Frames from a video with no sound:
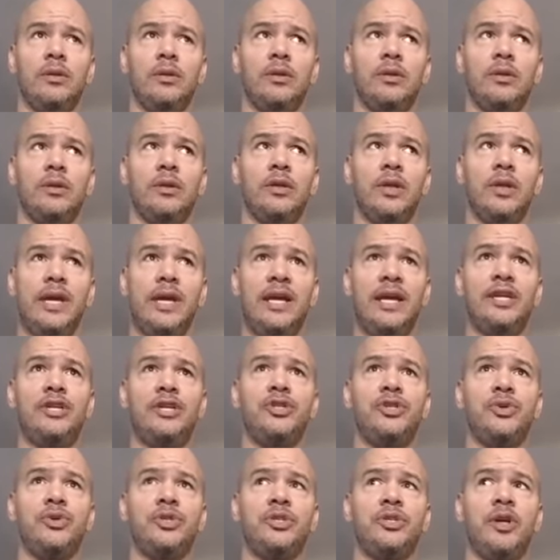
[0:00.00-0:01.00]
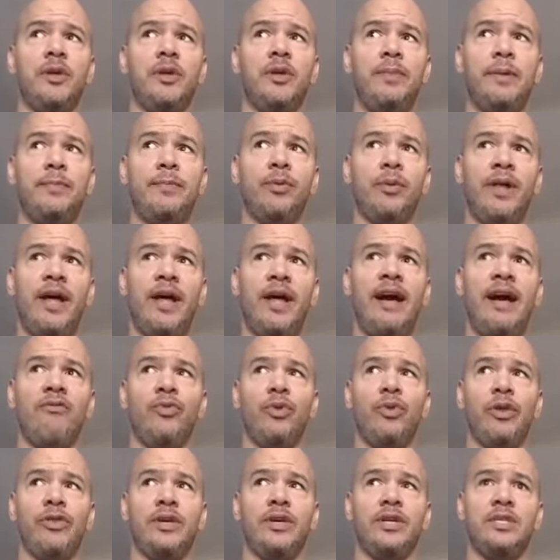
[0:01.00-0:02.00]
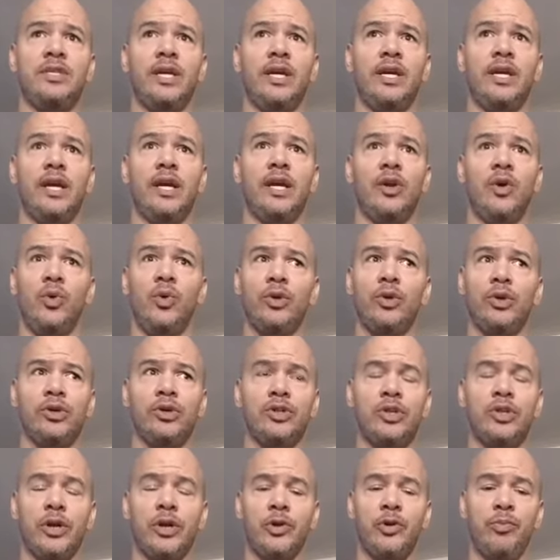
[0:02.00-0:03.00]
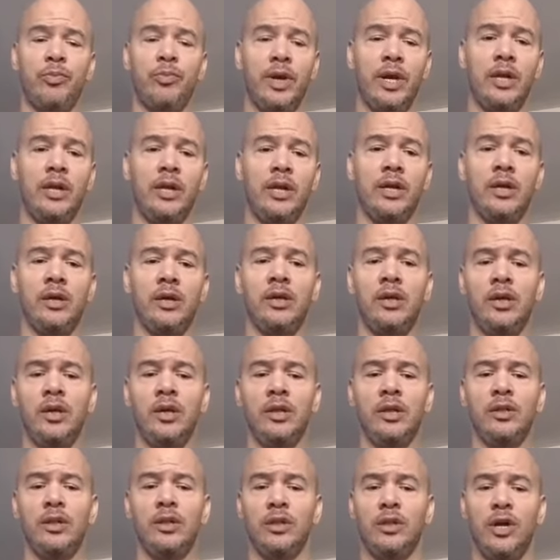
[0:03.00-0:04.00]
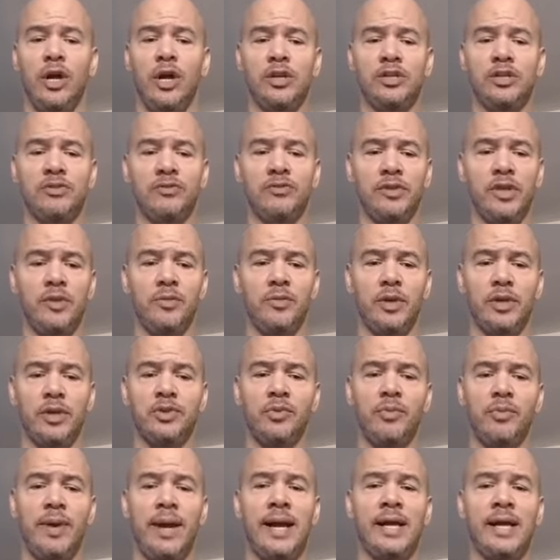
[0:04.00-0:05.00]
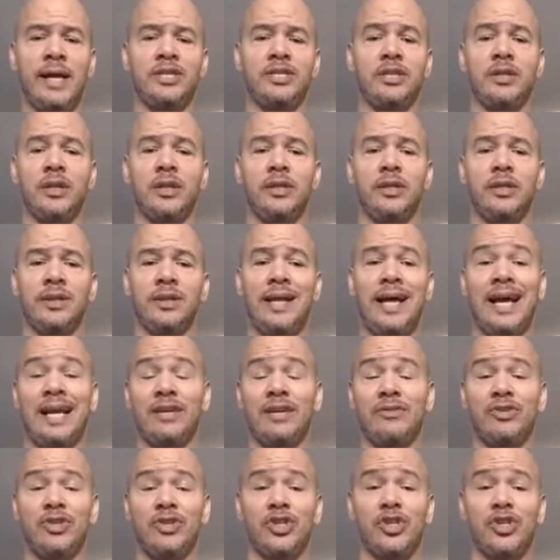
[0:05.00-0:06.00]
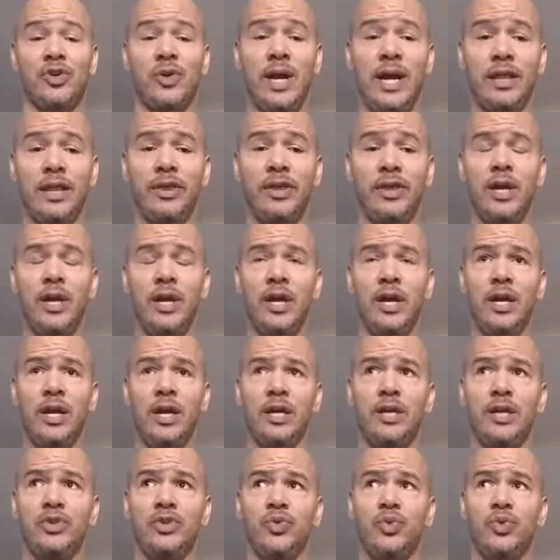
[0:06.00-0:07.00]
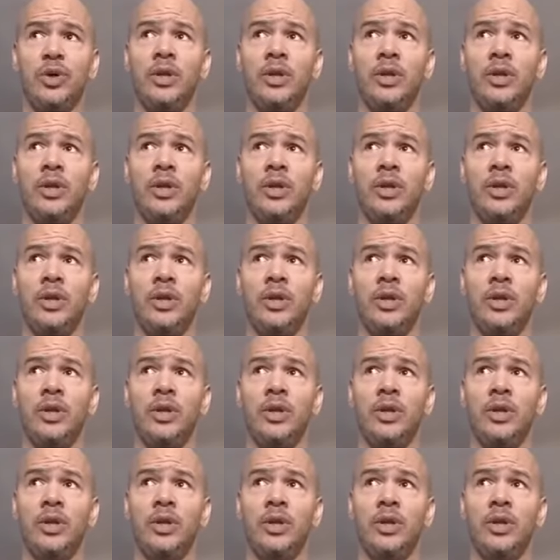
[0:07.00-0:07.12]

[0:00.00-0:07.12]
the issues that people have with as they get older, sarcopenia, the loss of lean muscle mass, and the lack of strength is